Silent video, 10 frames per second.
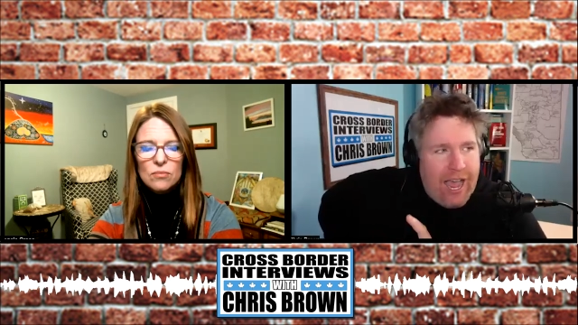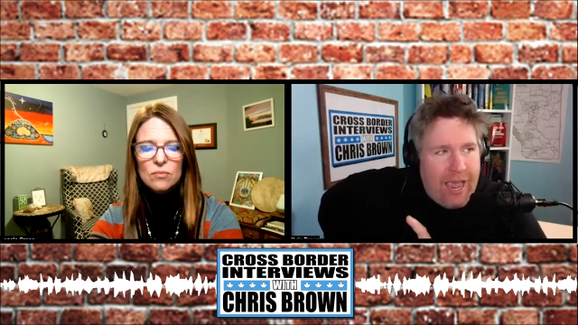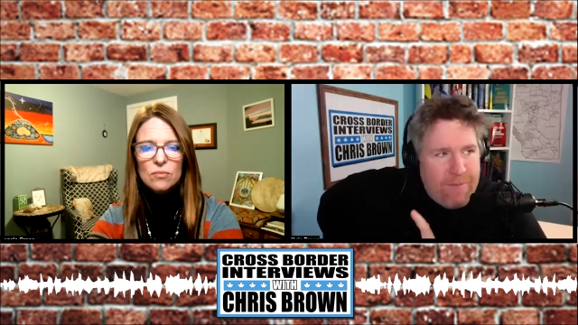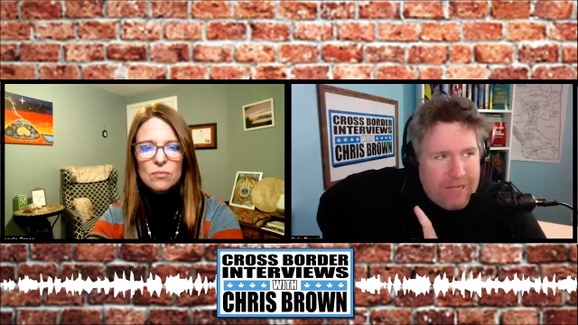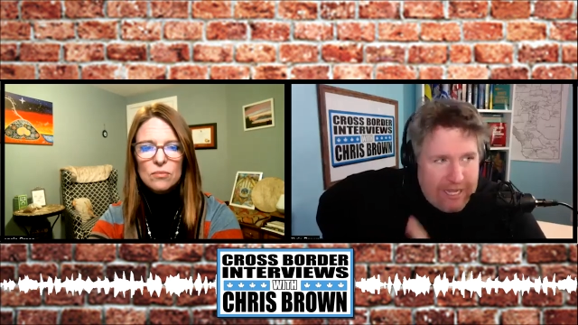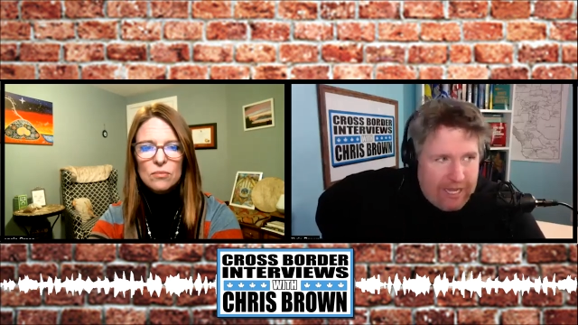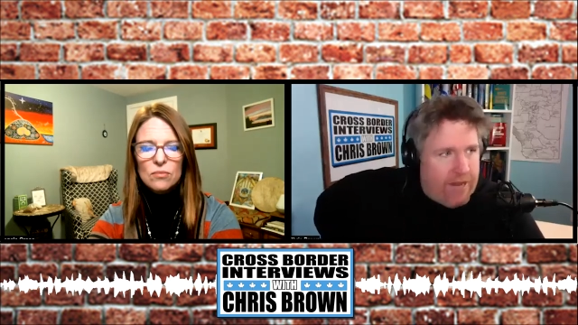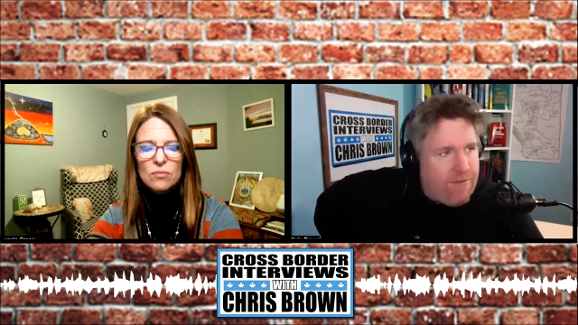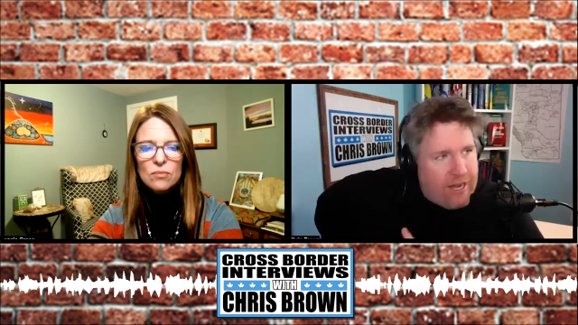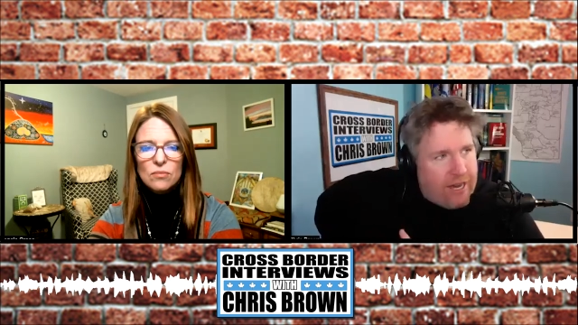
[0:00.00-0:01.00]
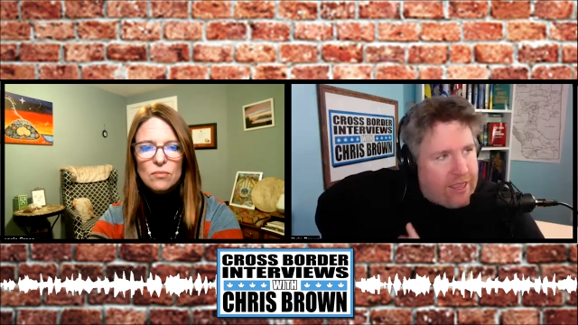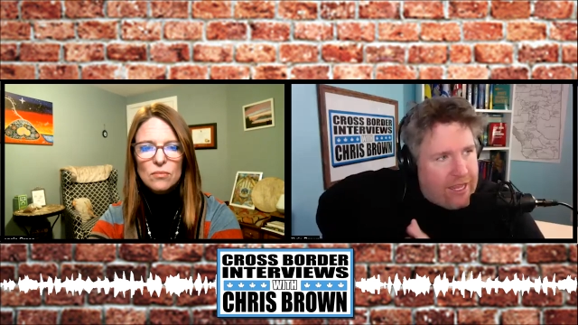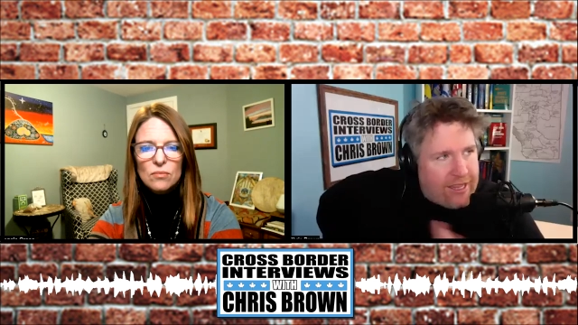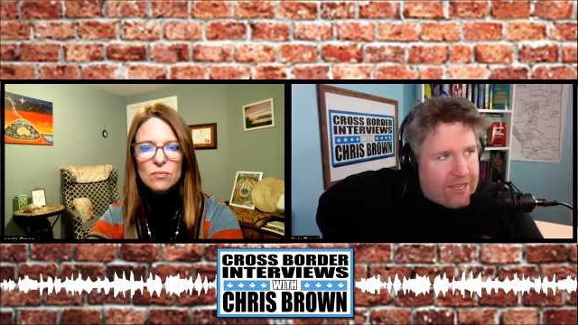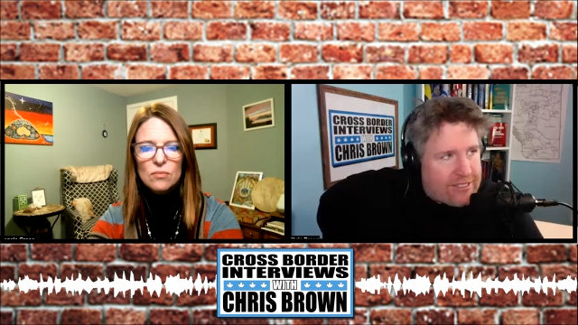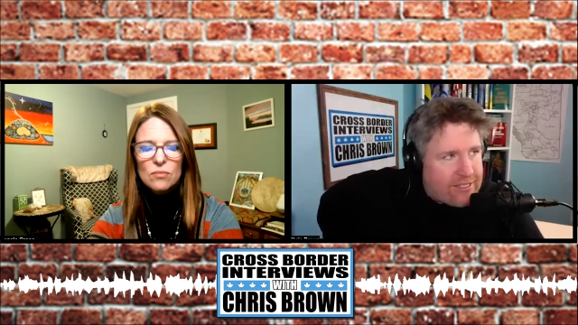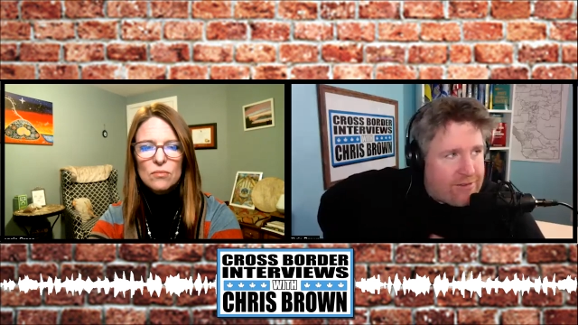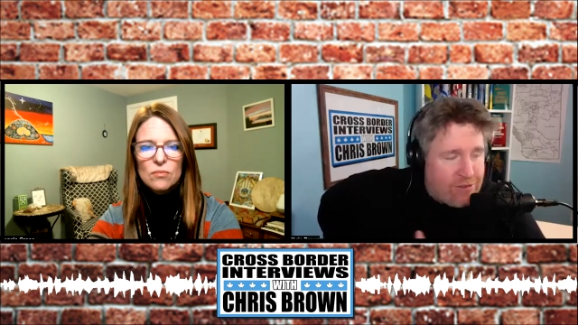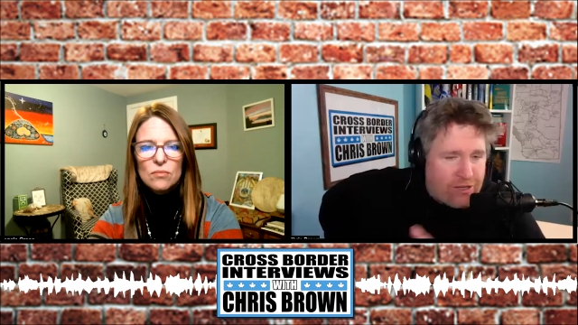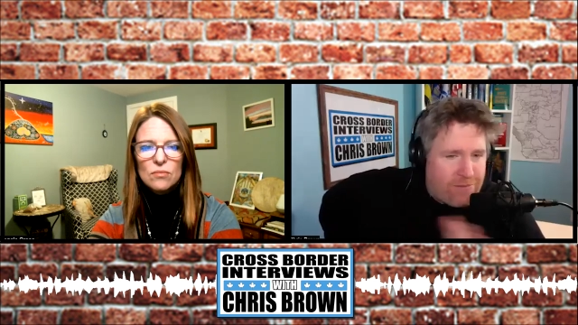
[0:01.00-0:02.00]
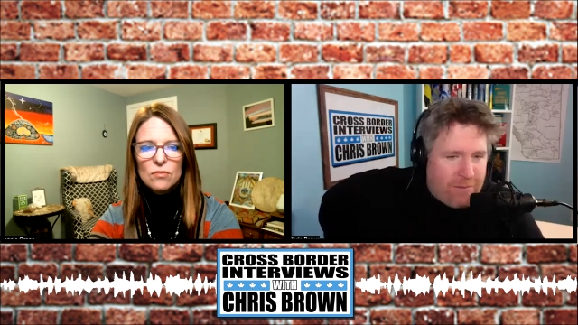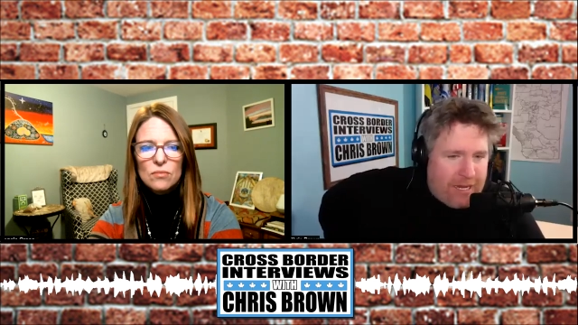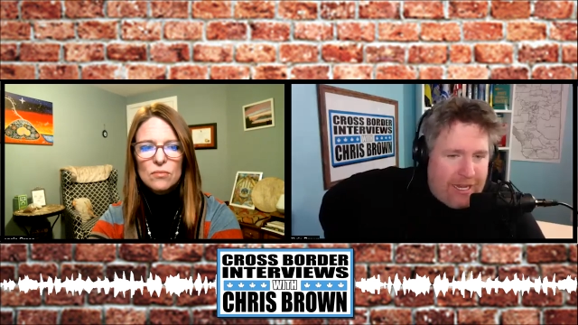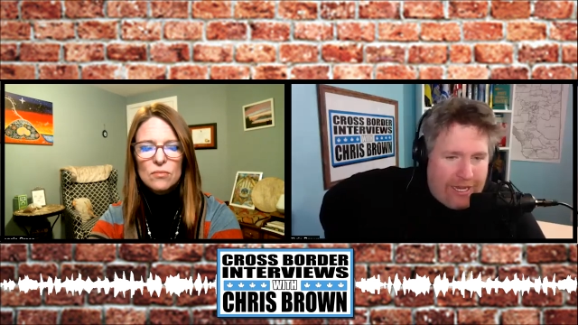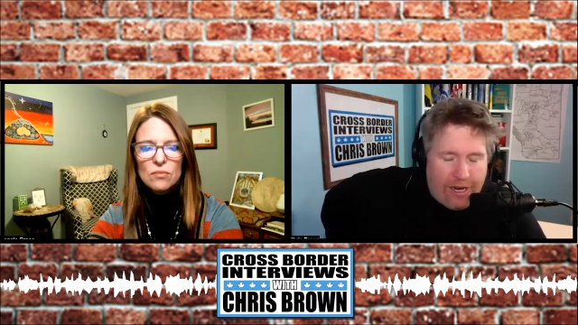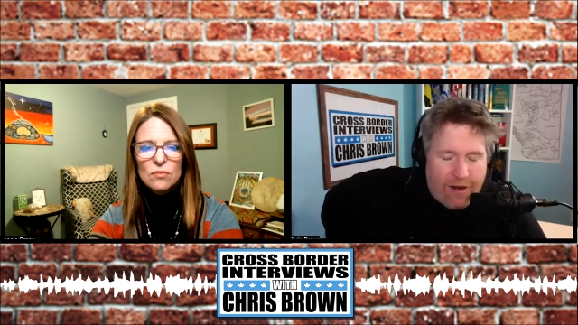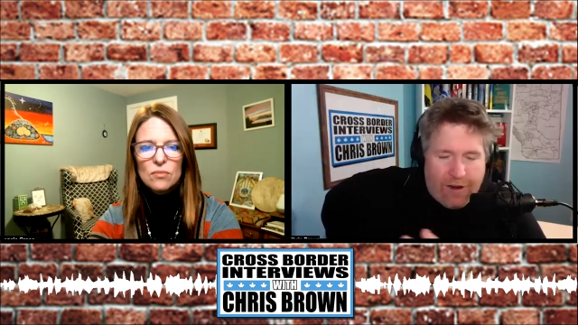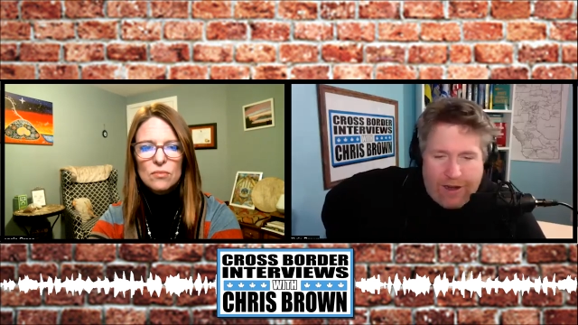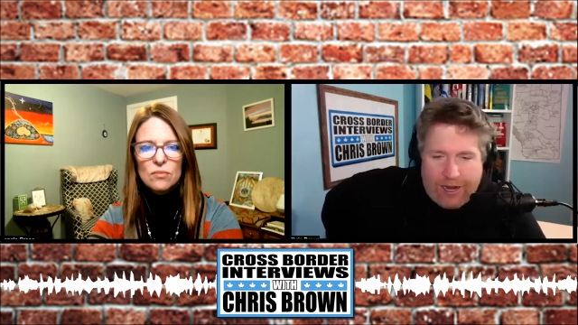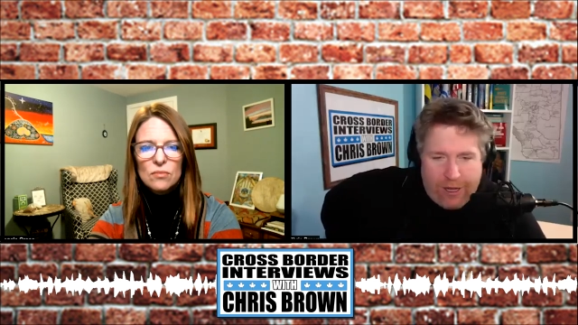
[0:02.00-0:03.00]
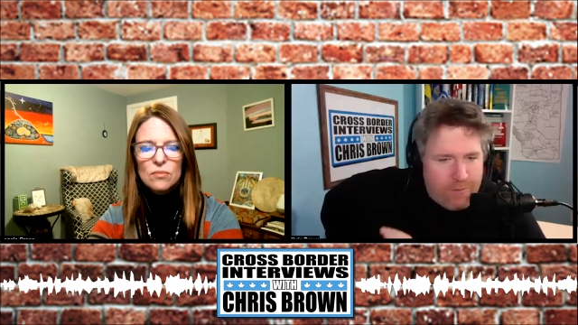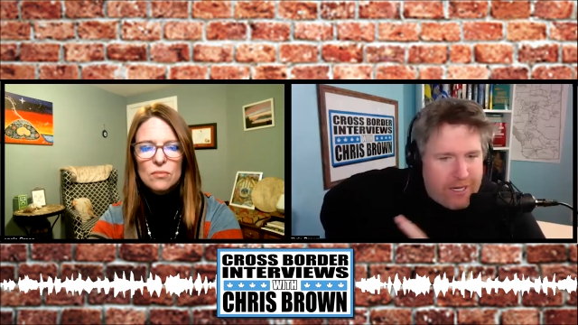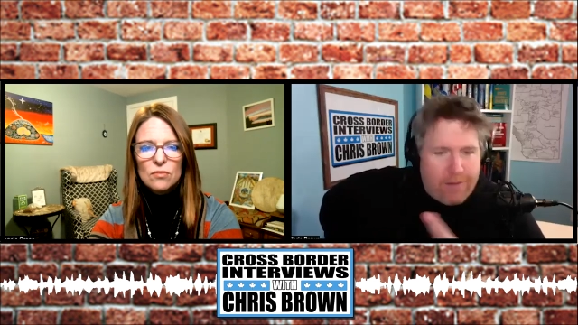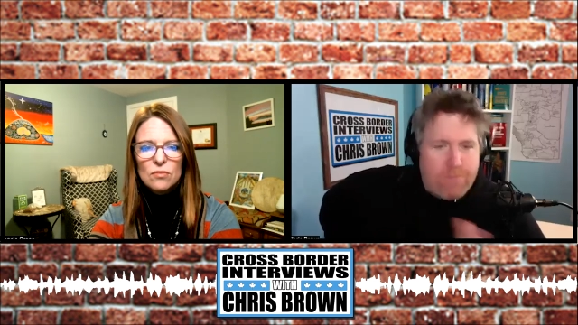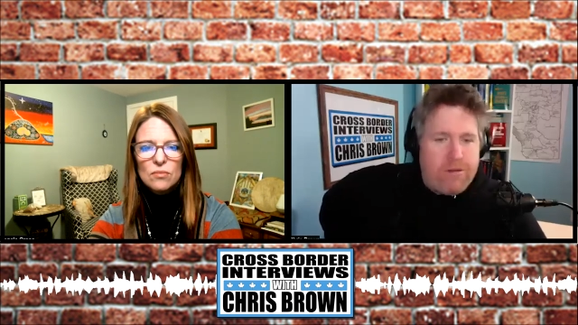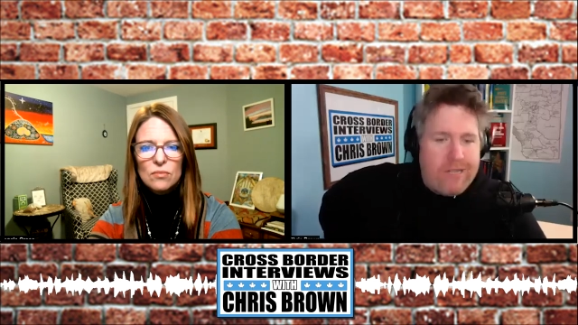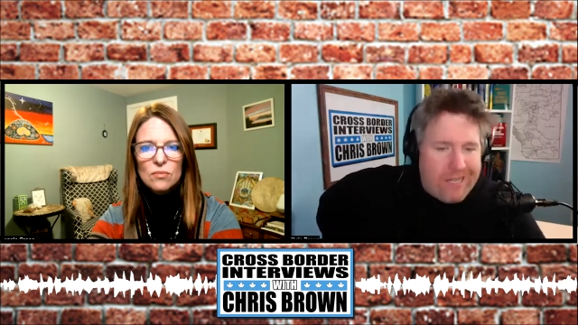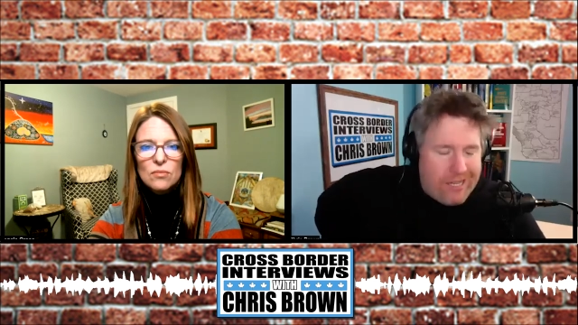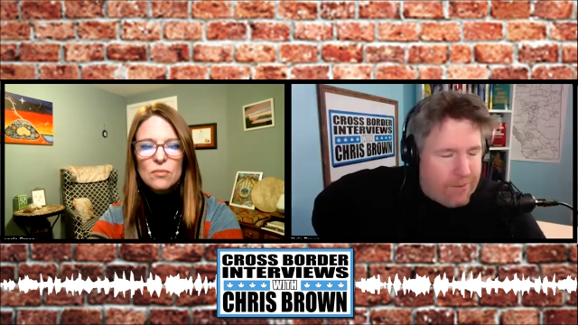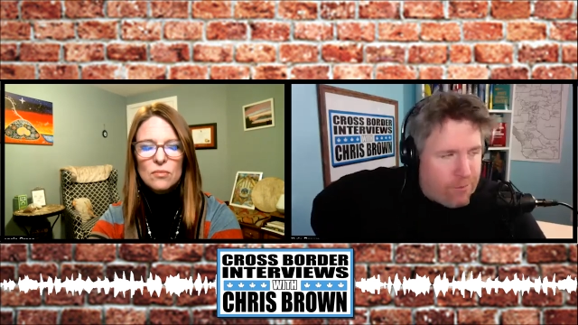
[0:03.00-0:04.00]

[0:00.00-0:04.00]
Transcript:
Speaker 1: I believe, and I think this is just me here, and I could be completely mm-hmm.